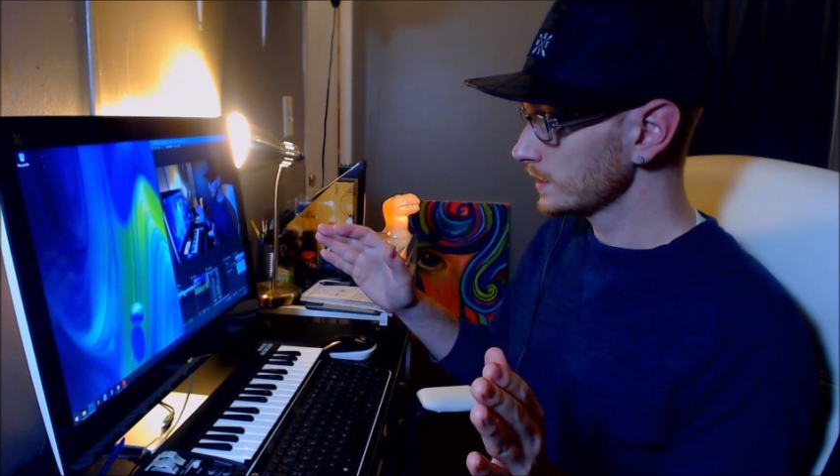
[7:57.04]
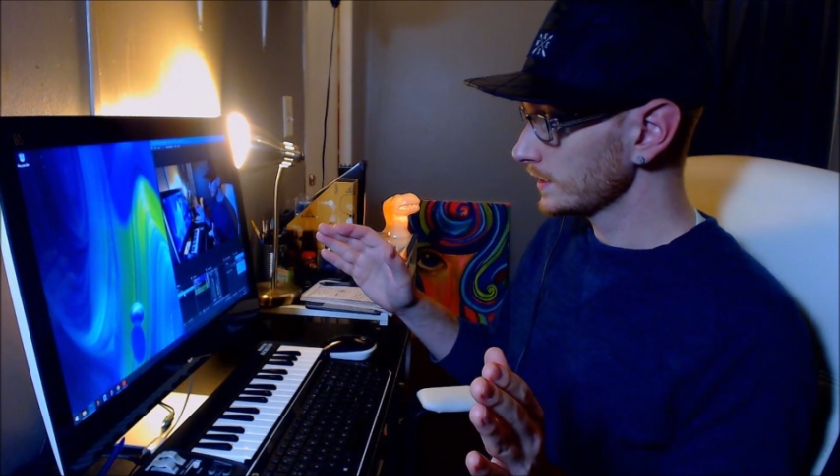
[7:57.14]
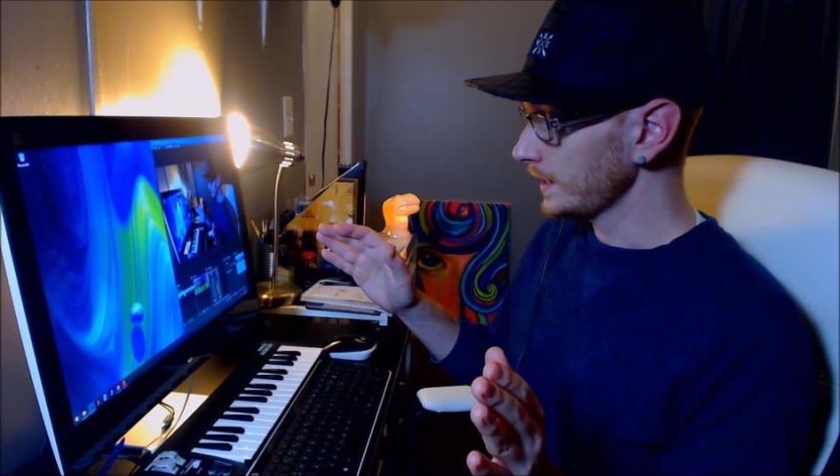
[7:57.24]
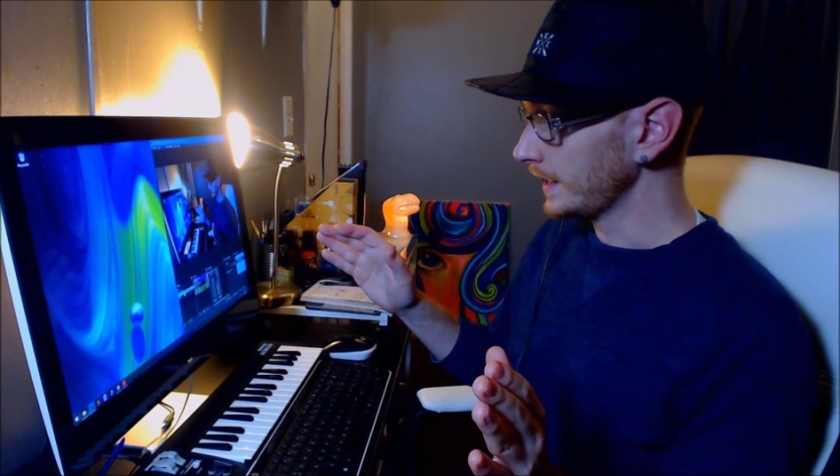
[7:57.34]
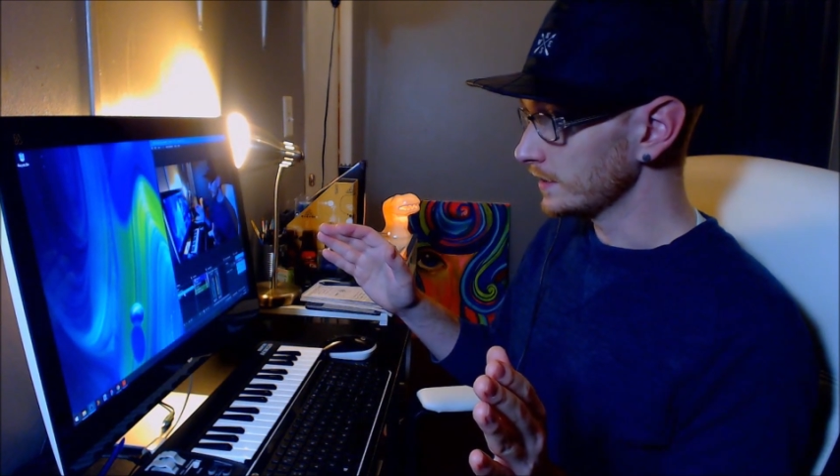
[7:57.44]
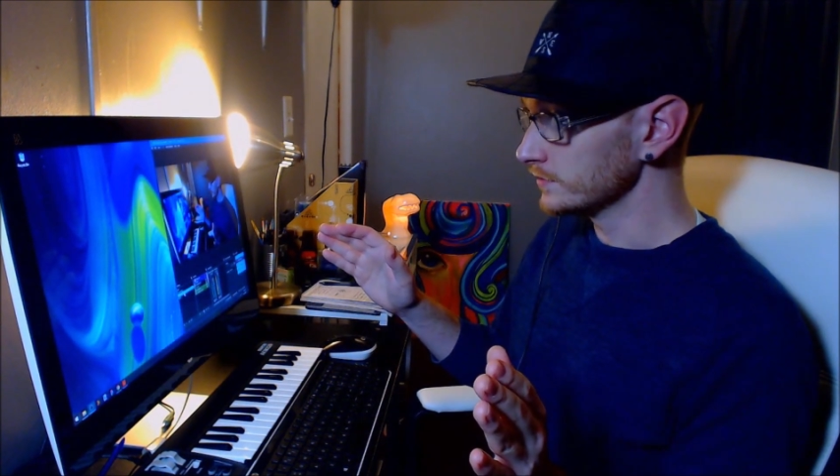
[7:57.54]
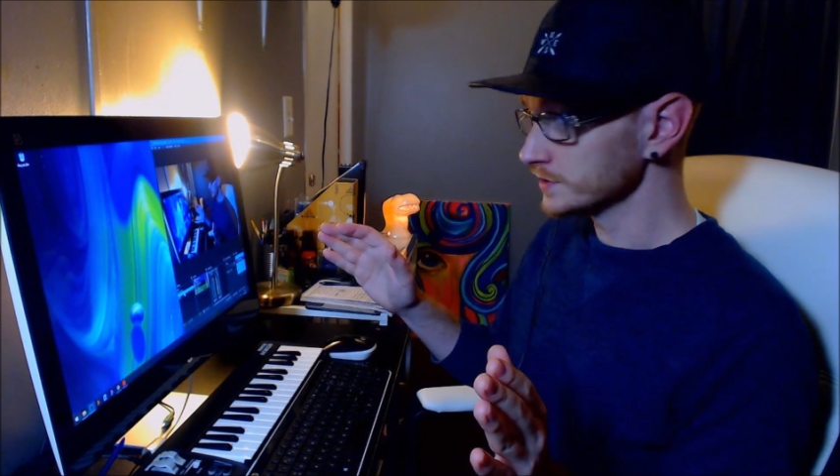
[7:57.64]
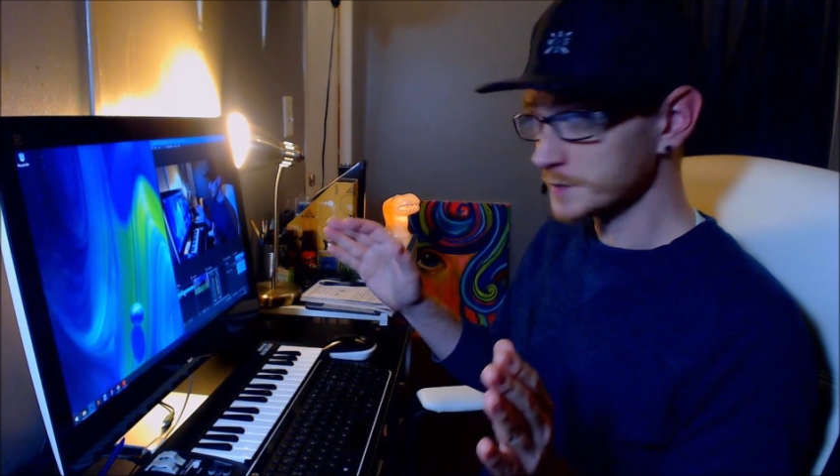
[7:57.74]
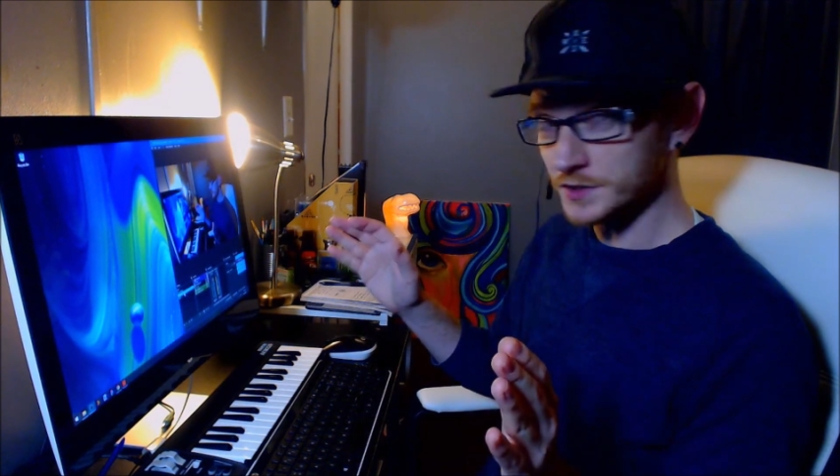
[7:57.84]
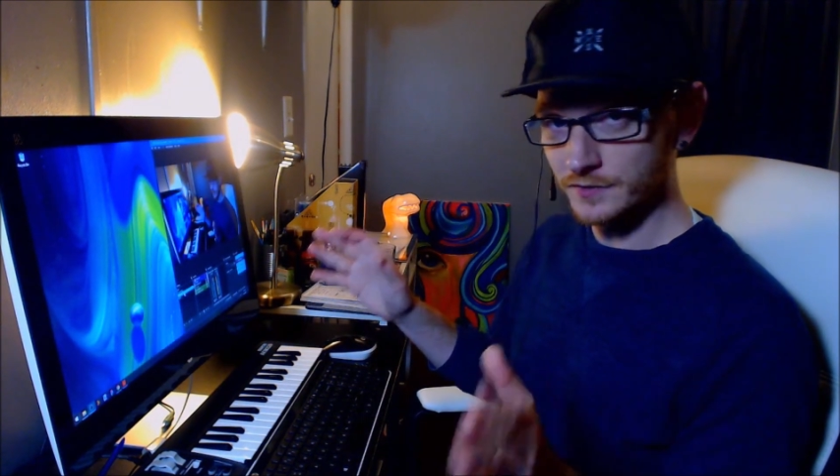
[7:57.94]
And
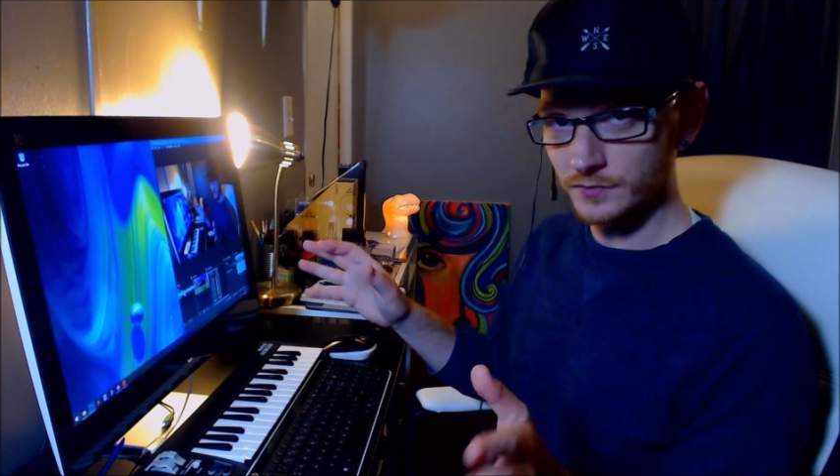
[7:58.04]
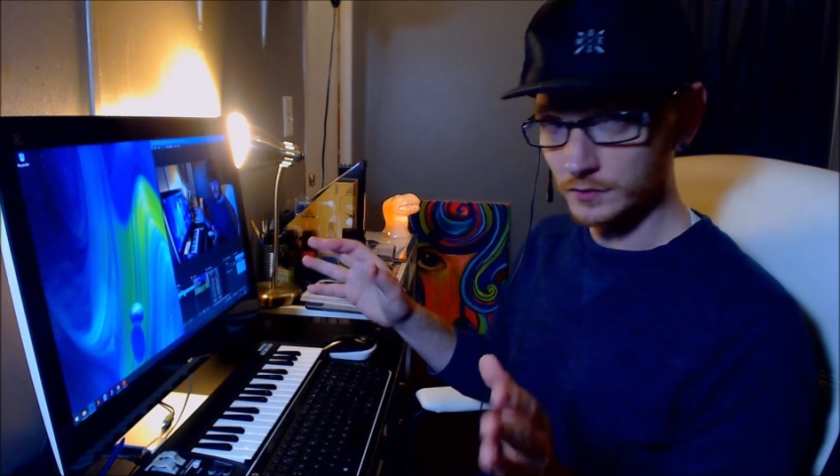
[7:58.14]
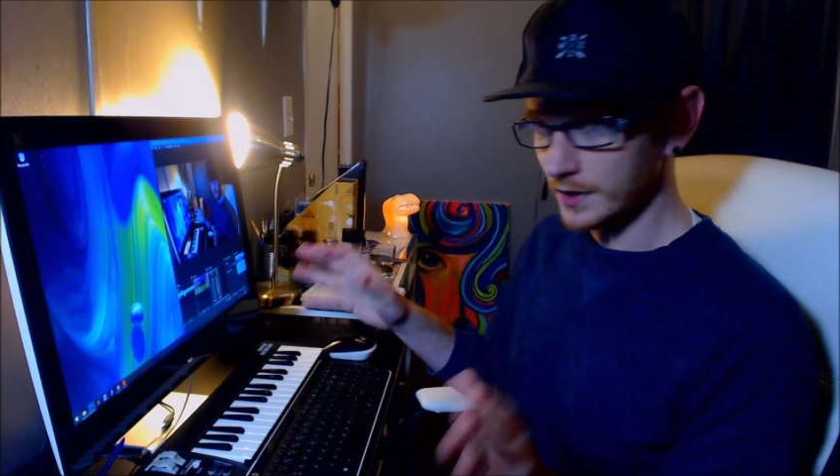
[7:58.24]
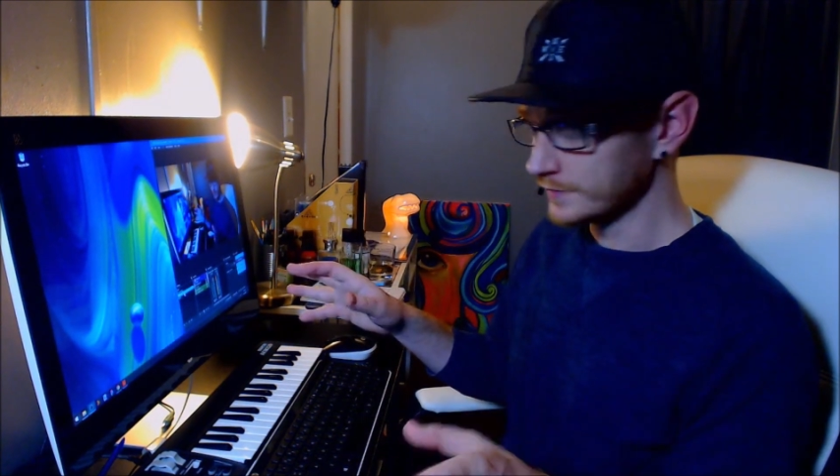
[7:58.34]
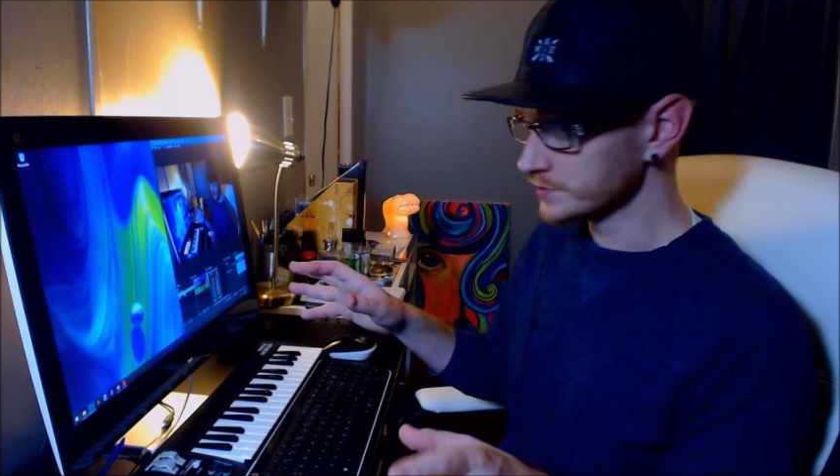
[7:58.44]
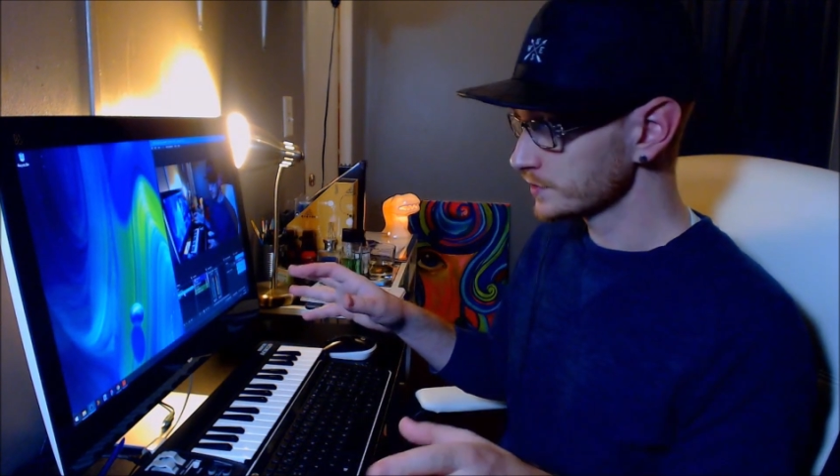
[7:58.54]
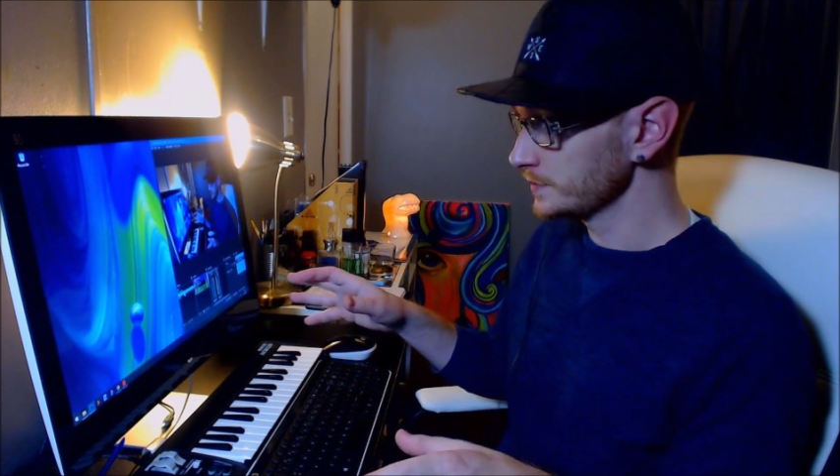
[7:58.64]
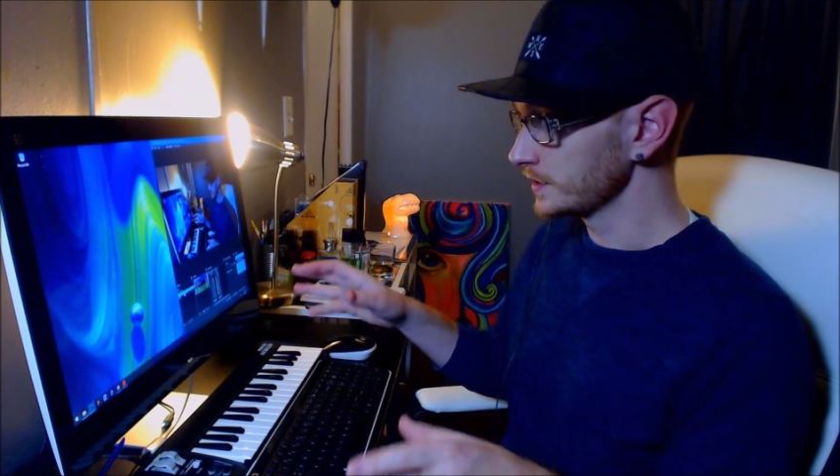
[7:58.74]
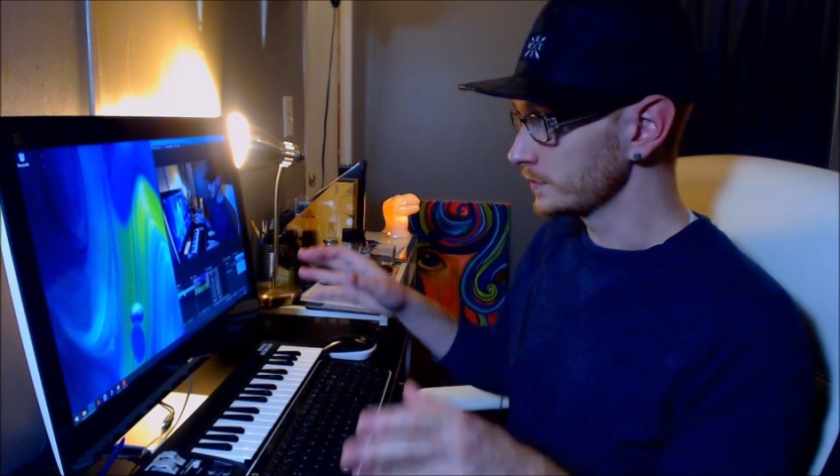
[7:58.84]
especially for live streaming,